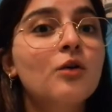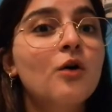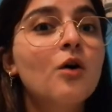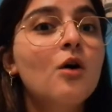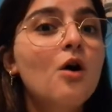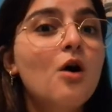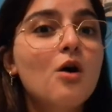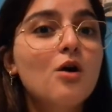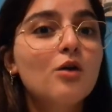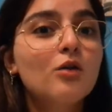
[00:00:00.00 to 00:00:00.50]
you
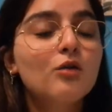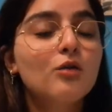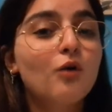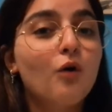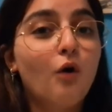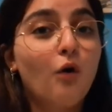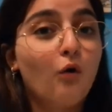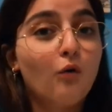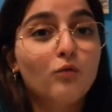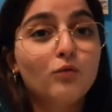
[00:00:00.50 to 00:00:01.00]
know,
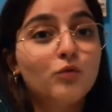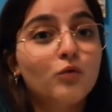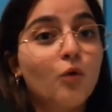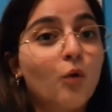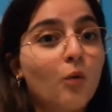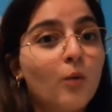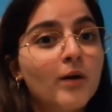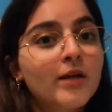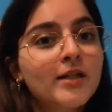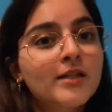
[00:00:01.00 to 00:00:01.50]

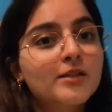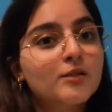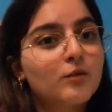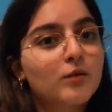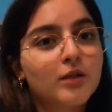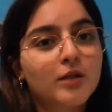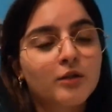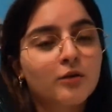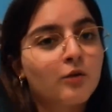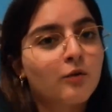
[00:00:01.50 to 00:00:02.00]
no one is
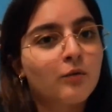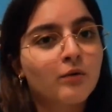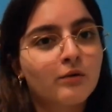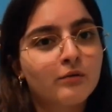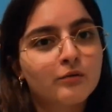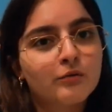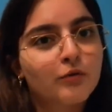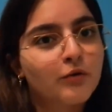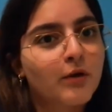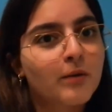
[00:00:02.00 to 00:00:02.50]
looking
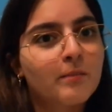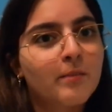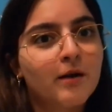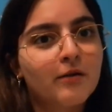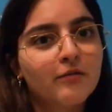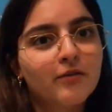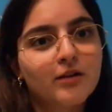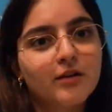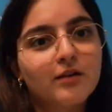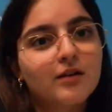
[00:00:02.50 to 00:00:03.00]
around for a
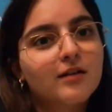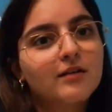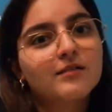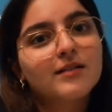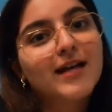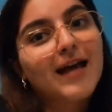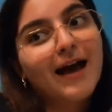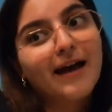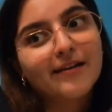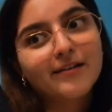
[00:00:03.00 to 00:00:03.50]
mafia
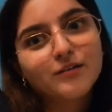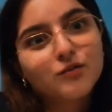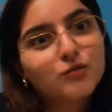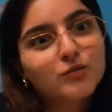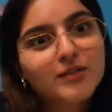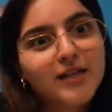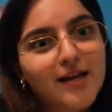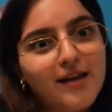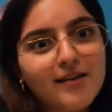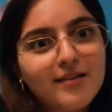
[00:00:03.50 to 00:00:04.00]
guy
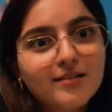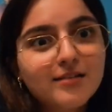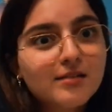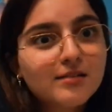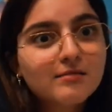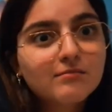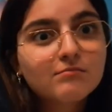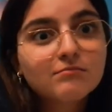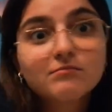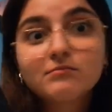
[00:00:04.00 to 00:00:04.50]
to
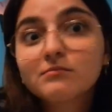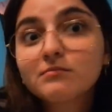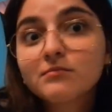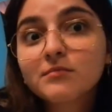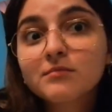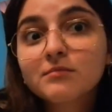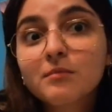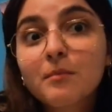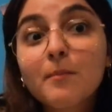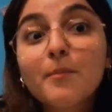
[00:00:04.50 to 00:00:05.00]
date,
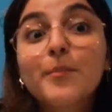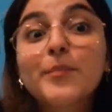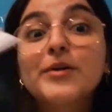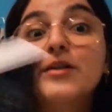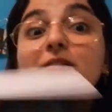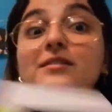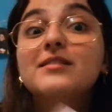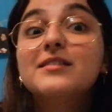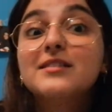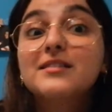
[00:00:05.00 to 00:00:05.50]

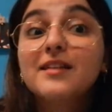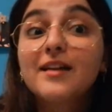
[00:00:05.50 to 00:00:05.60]
but